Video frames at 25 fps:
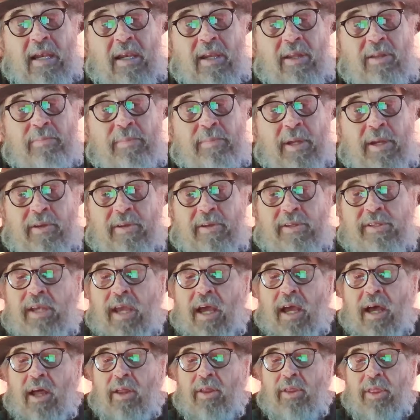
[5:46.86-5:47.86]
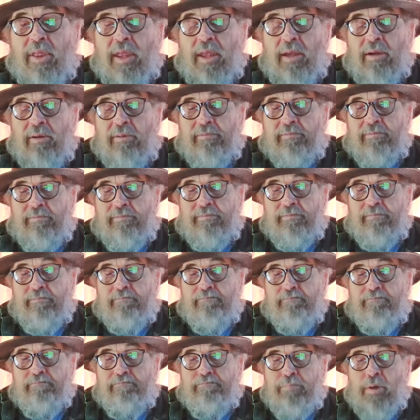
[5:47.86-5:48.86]
a little bit of his health.
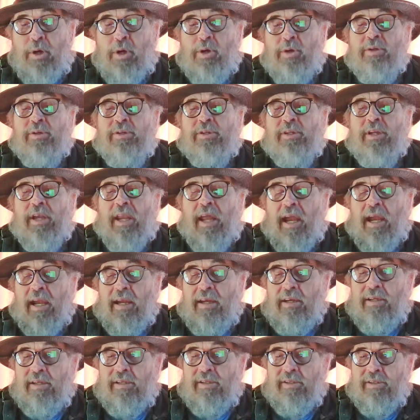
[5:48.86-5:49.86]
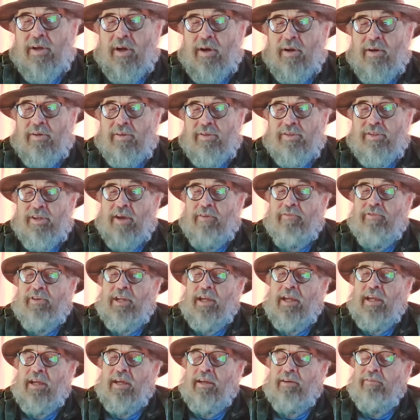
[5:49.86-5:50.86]
Putin today just turned
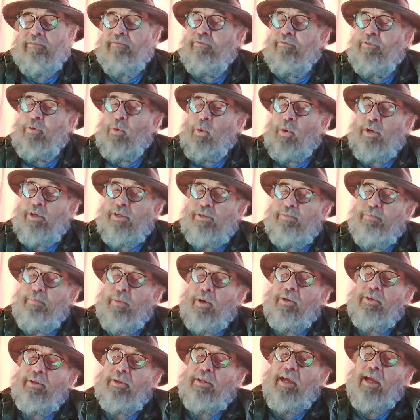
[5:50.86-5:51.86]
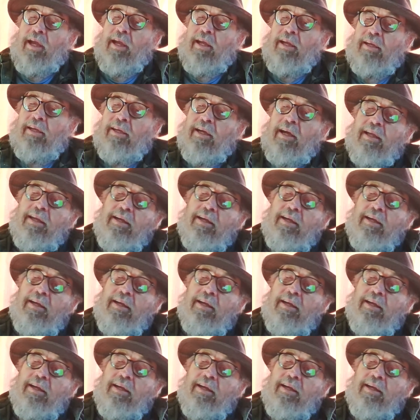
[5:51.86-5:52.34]
70, and for his birthday, he